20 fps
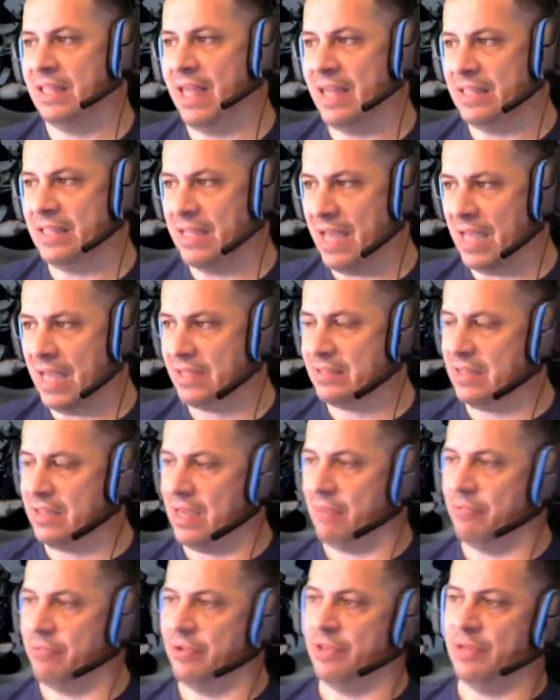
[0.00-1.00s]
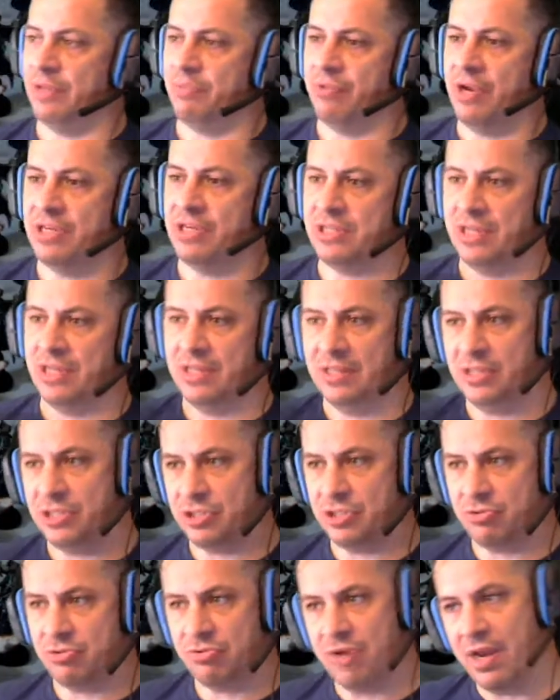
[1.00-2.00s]
that. I'm really appreciating this
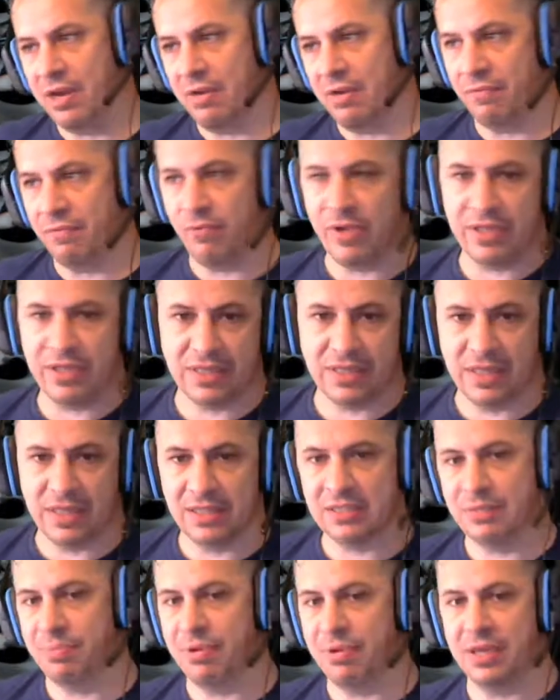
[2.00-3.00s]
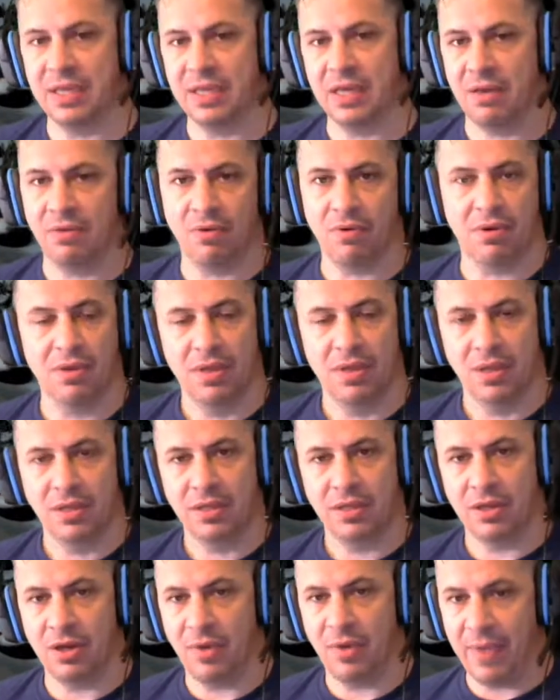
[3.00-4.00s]
trend of Wizkids to putting out
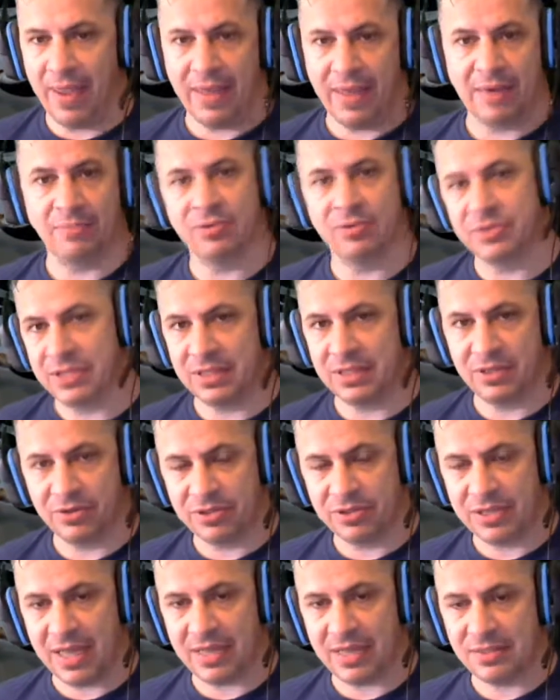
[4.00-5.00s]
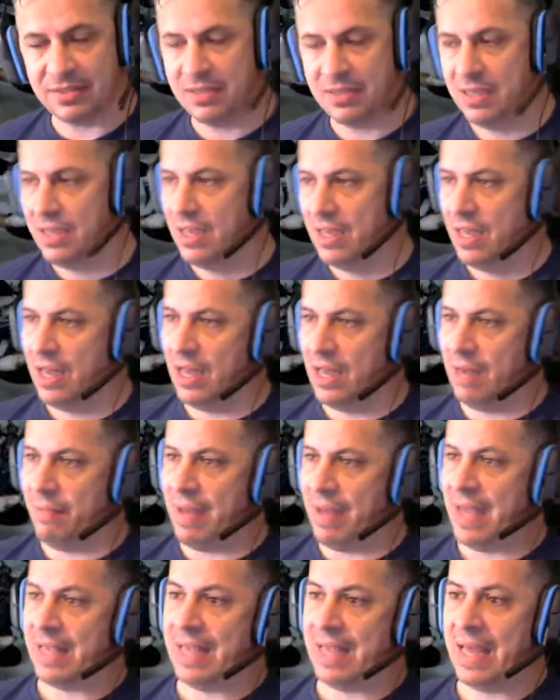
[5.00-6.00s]
animals in their sets.
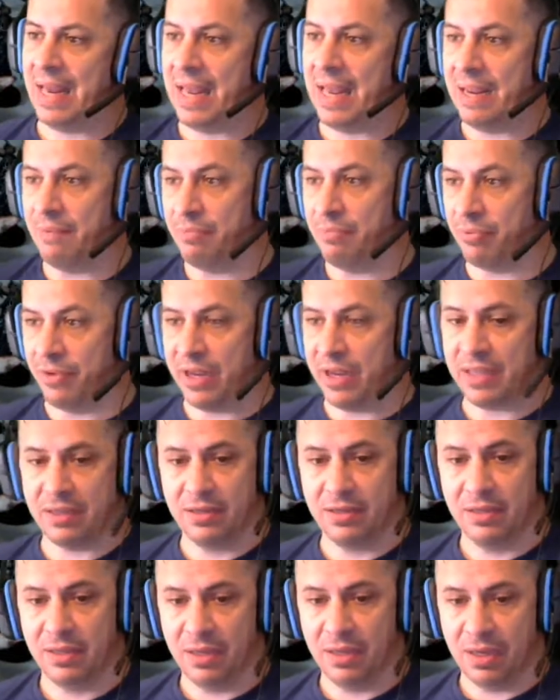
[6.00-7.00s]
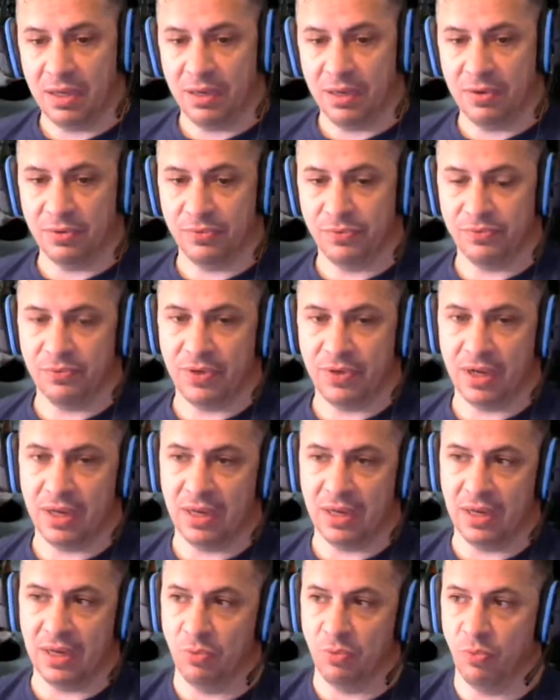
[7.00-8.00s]
I got a brick of
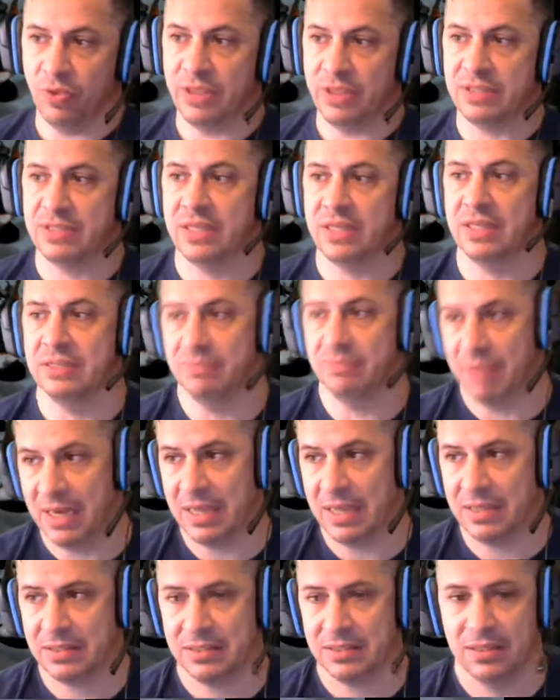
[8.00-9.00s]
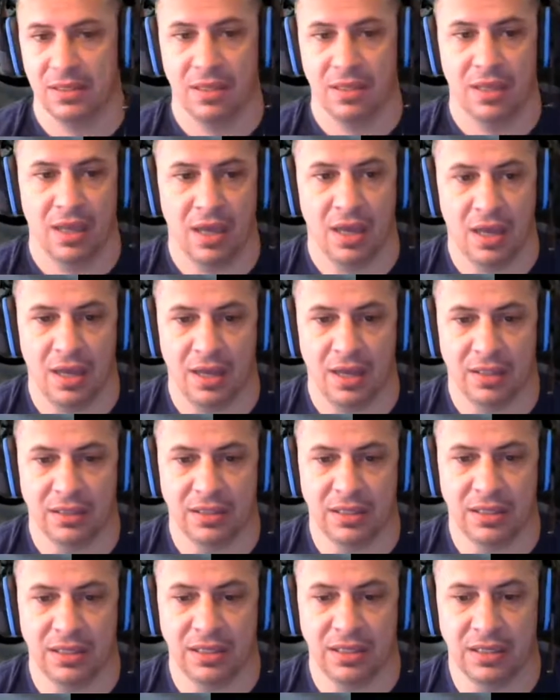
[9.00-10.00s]
Wizkids minis.
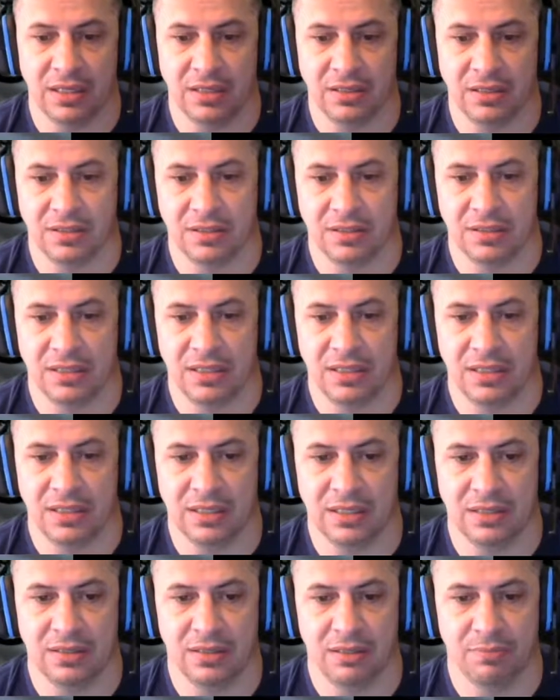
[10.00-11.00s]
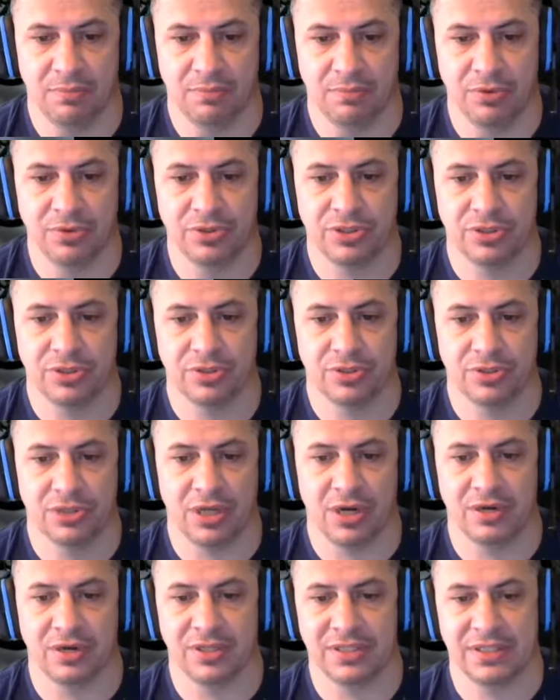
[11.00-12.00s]
The boosters
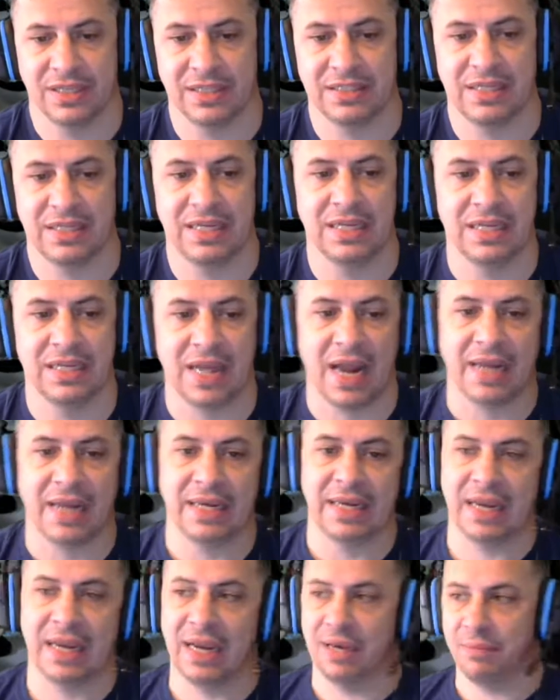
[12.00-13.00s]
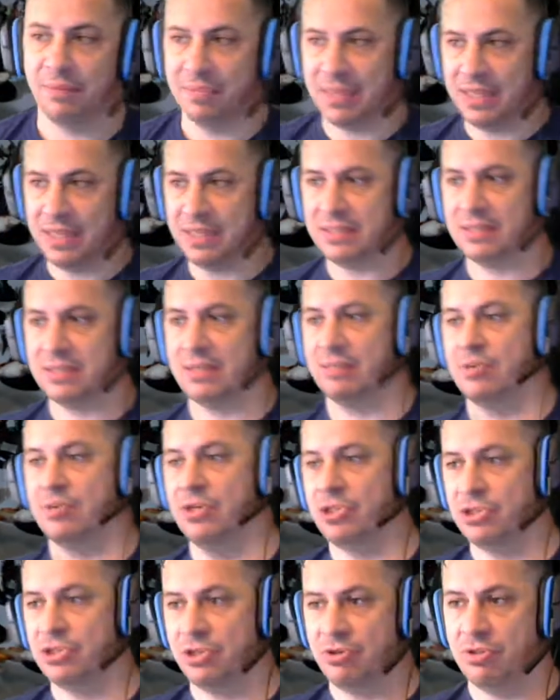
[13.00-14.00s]
are $16.99 a piece. I'm going
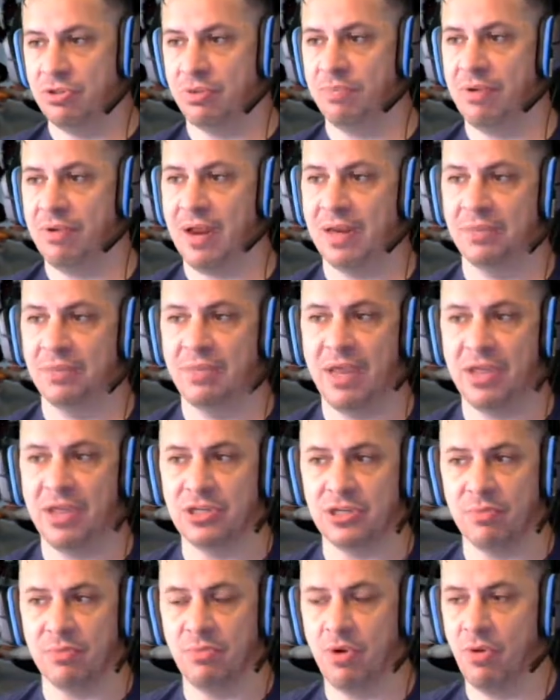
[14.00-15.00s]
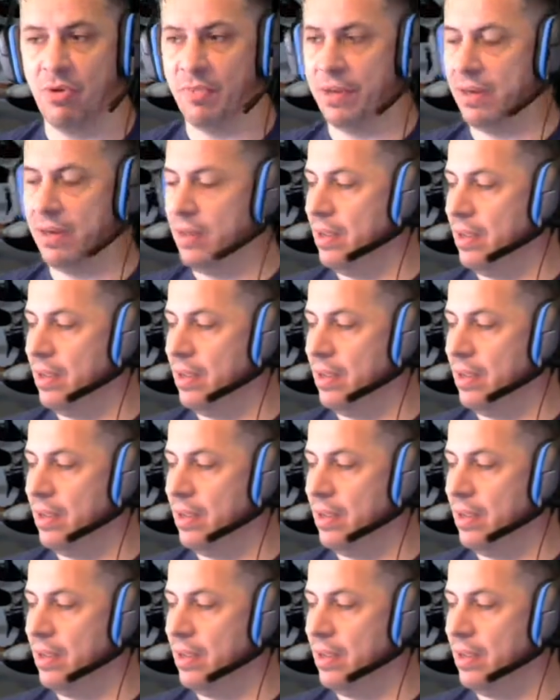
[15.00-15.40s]
to show you their product page in a moment,